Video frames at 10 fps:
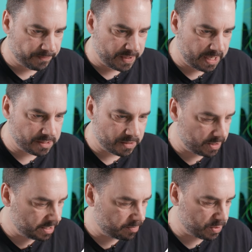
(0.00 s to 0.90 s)
it's
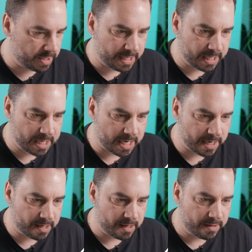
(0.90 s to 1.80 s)
going to put a
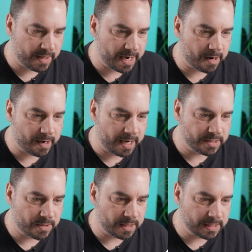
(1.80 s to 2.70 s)
cut there.
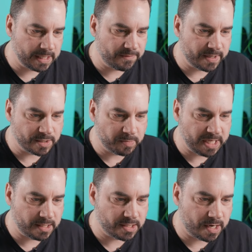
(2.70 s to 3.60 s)
It's going to leave this
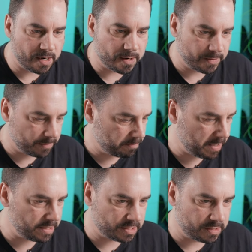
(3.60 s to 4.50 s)
piece here.
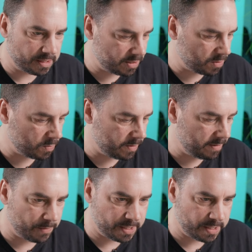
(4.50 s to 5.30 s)
Basically, if we